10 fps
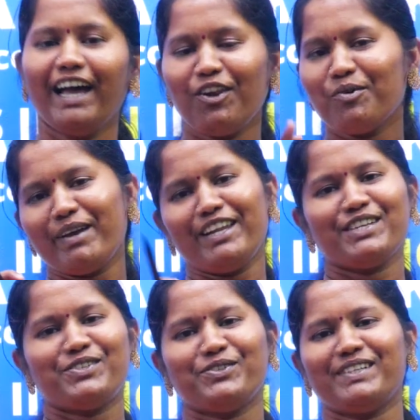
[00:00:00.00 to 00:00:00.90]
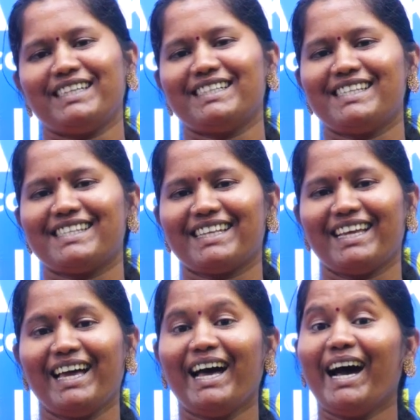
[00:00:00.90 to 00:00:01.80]
Hello, my dear students.
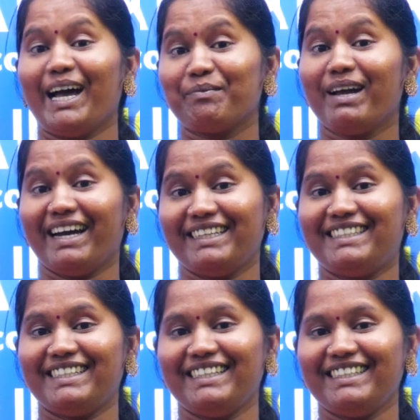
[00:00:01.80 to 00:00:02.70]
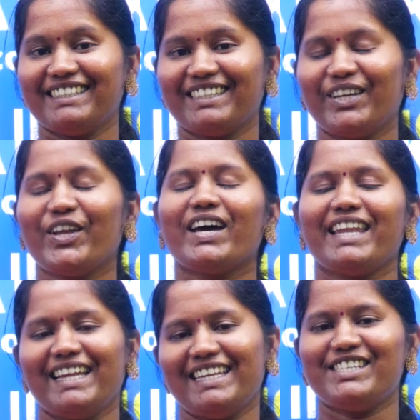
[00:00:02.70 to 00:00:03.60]
I'm Gayatri, your
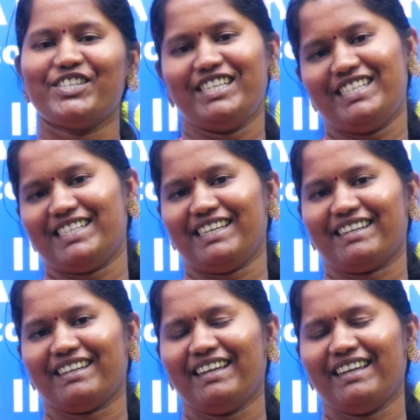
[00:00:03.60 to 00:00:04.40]
English teacher.